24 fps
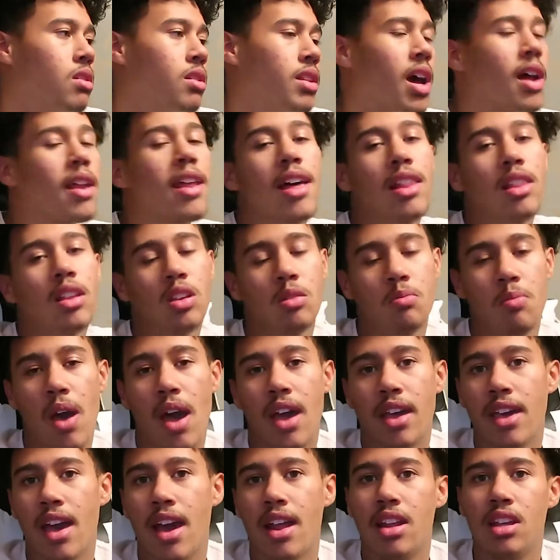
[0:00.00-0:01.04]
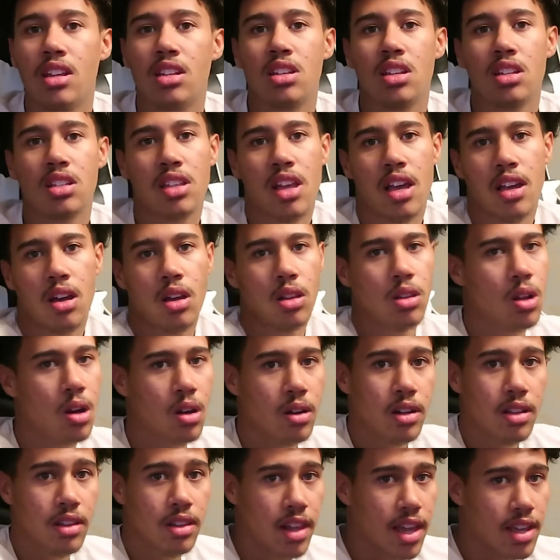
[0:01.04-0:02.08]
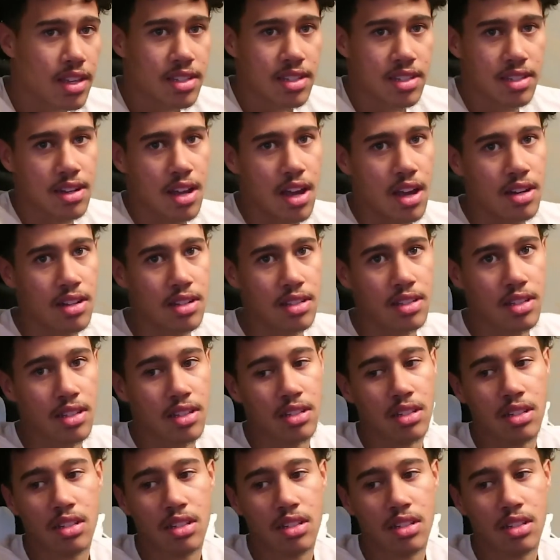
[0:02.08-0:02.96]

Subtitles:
now that I look back at it, it's just like a learning lesson, honestly.